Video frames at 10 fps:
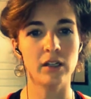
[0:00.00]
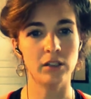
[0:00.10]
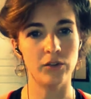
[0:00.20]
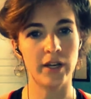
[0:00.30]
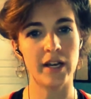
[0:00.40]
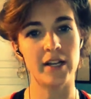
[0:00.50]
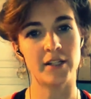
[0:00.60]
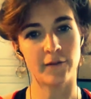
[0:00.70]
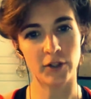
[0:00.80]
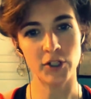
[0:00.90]
Richie
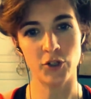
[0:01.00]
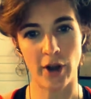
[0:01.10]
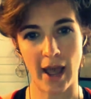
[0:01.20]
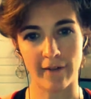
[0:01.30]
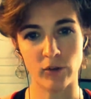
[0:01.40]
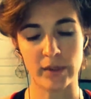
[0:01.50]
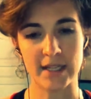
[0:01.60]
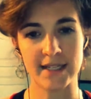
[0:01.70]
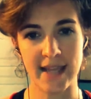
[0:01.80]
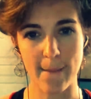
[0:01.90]
concluded his first
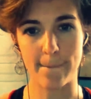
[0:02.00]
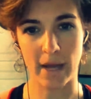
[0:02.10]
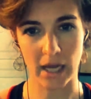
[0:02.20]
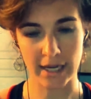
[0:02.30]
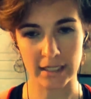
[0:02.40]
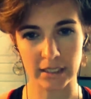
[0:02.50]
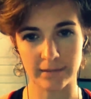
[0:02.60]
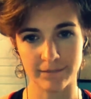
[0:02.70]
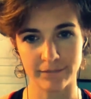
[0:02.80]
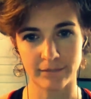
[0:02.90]
draft with a set
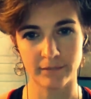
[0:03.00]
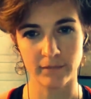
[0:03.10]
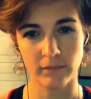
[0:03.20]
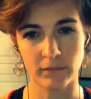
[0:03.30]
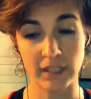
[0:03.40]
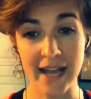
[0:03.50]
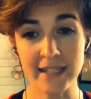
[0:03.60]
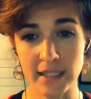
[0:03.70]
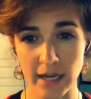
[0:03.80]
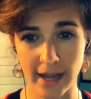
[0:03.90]
mind.
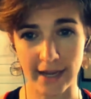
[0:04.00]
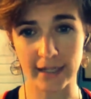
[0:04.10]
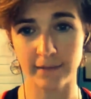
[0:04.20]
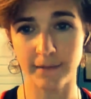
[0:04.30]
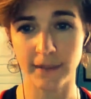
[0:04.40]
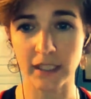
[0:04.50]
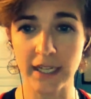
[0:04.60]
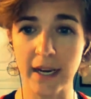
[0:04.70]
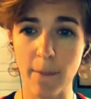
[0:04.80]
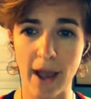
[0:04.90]
Last
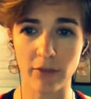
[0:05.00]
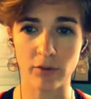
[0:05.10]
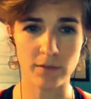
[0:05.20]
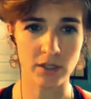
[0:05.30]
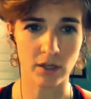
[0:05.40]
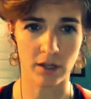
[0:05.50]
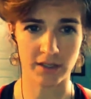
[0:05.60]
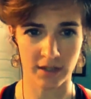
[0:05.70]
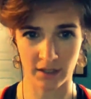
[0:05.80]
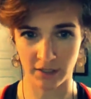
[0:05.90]
night, cleaning
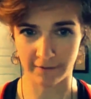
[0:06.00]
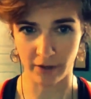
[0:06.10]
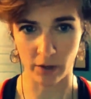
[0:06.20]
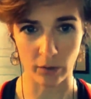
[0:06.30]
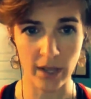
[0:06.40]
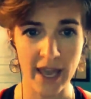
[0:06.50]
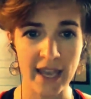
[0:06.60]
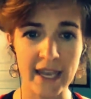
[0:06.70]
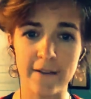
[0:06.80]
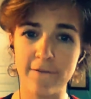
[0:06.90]
bathroom stalls at the
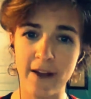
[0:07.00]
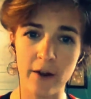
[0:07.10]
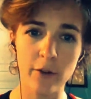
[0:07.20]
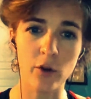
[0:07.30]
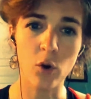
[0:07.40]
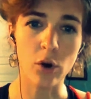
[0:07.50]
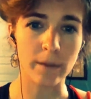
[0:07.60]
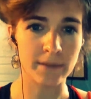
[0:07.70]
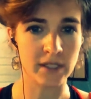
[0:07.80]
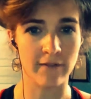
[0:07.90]
DeVoe, he'd
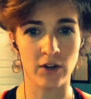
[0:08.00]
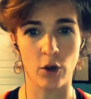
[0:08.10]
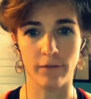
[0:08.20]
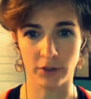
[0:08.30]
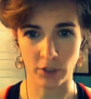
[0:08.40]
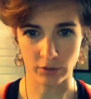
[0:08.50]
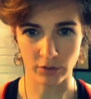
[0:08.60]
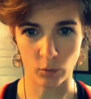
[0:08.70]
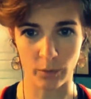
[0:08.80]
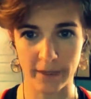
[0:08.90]
found the corpse of an
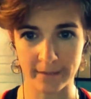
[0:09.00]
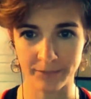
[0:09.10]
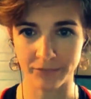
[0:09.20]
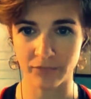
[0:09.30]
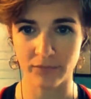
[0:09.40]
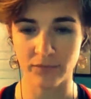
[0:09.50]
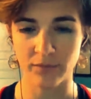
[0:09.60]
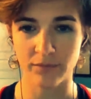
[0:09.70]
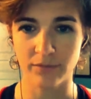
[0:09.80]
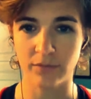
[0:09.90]
overdosed woman.
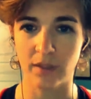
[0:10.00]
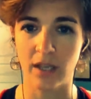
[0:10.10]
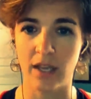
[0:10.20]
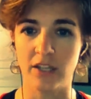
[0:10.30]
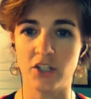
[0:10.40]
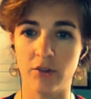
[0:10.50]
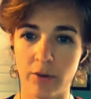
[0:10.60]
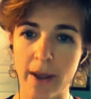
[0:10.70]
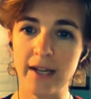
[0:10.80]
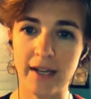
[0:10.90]

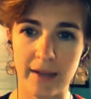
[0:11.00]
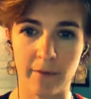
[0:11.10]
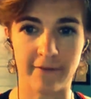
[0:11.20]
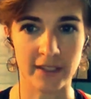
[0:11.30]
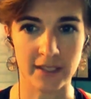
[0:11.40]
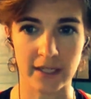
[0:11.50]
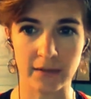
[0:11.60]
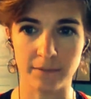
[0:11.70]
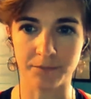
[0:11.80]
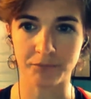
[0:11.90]
She'd reminded
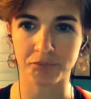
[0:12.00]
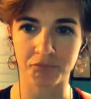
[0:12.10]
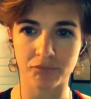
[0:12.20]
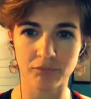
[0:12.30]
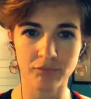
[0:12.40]
him of Vista.